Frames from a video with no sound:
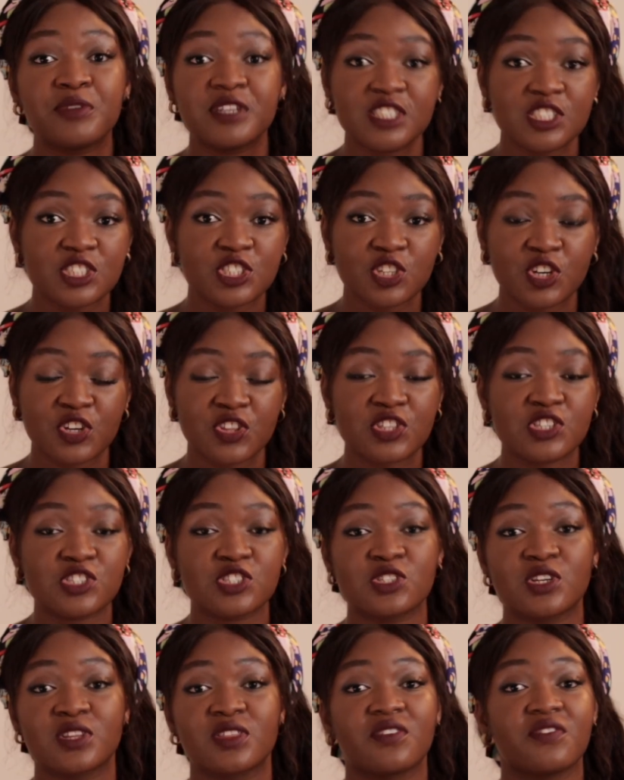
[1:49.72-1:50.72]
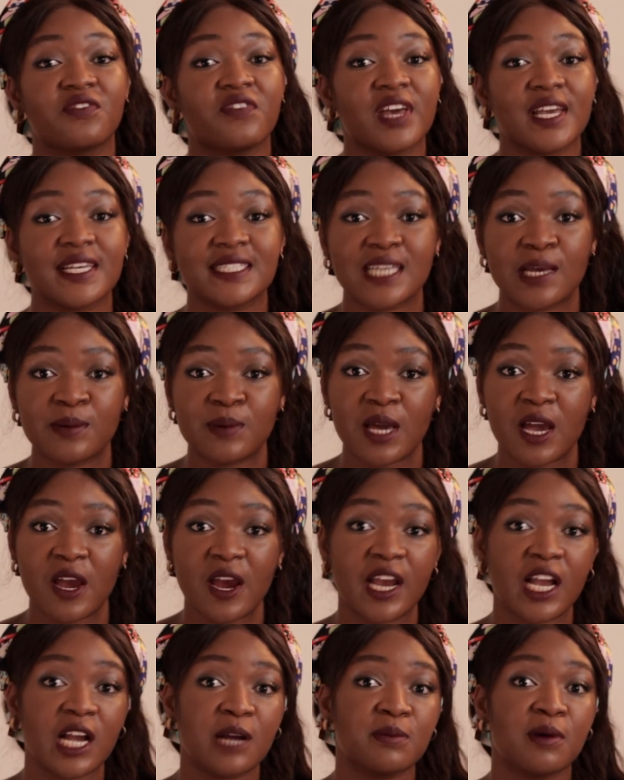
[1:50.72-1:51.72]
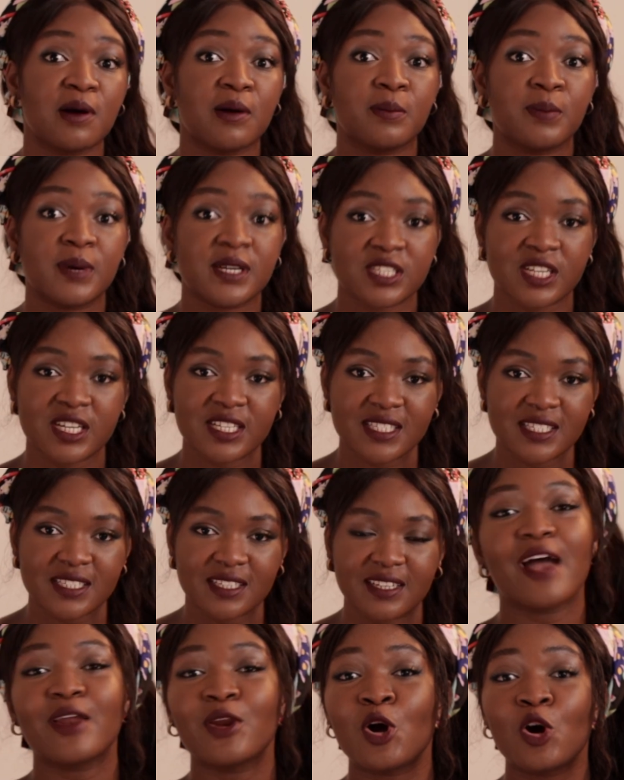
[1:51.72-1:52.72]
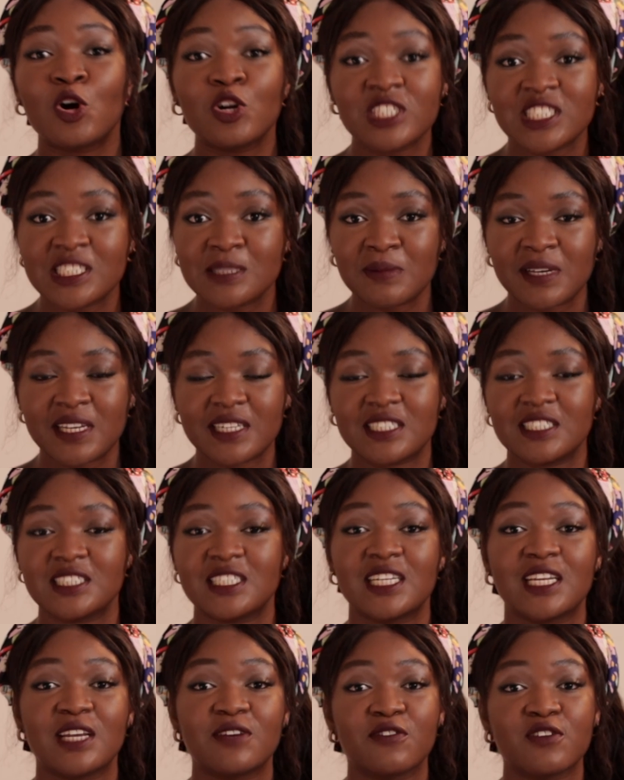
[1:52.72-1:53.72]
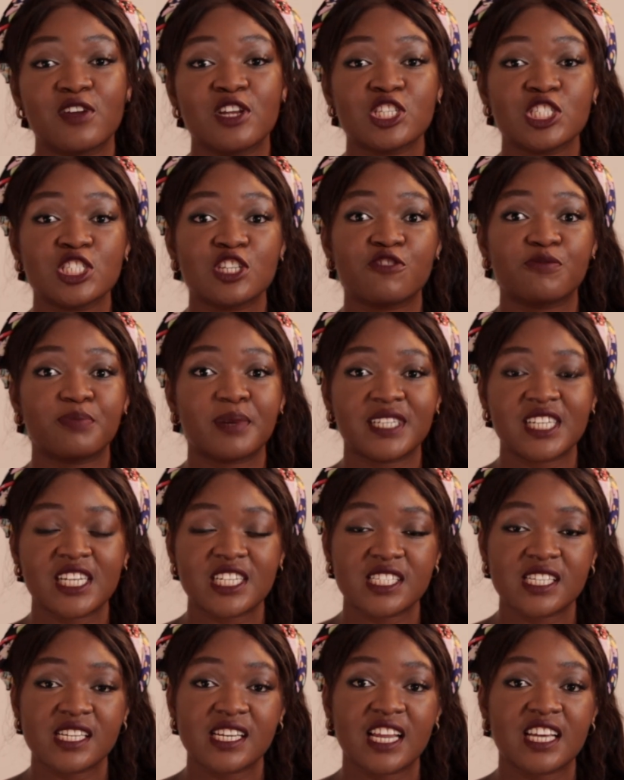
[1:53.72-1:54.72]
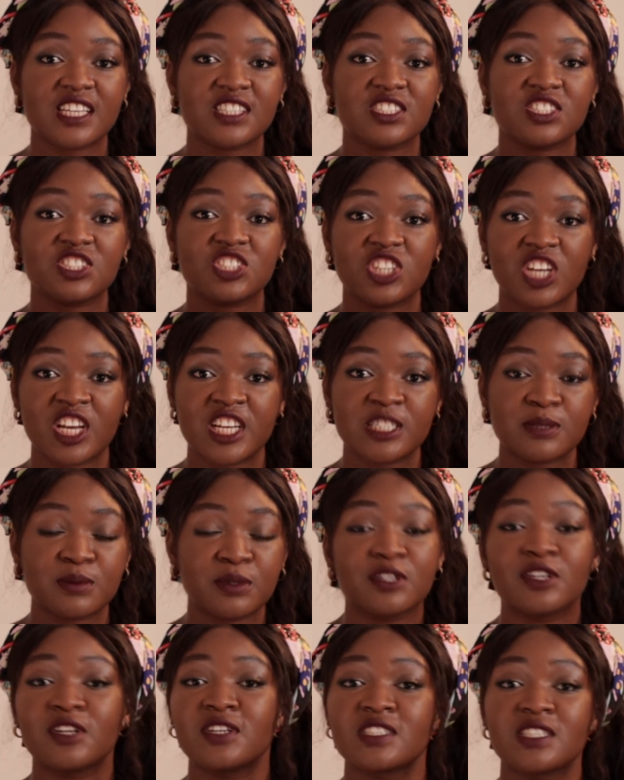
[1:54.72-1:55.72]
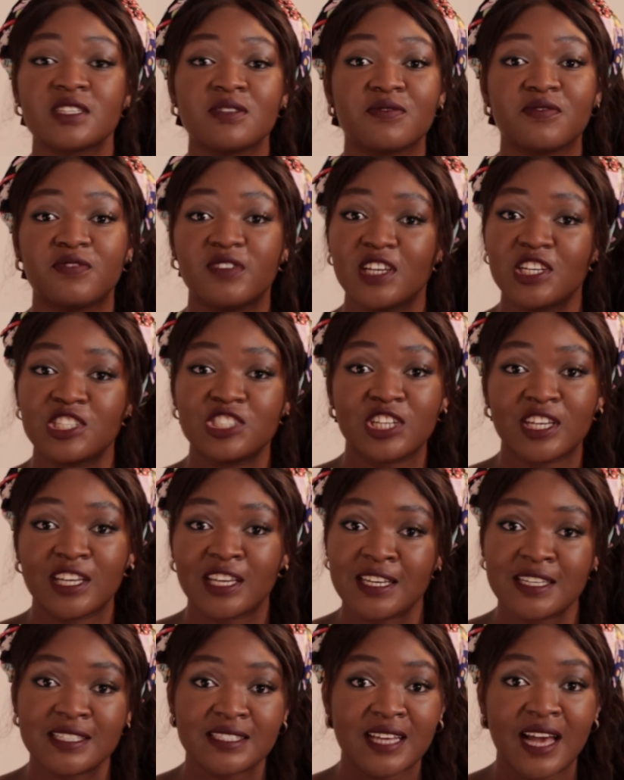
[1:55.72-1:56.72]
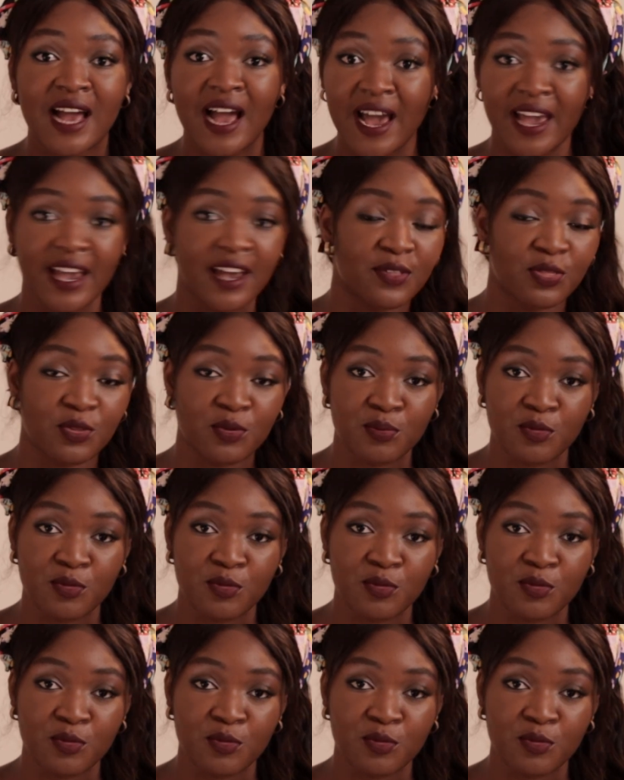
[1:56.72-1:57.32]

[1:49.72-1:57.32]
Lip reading: pretty sure this is not the first time you're hearing about budgeting, and ultimately the definition of budgeting doesn't change because inflation is high at the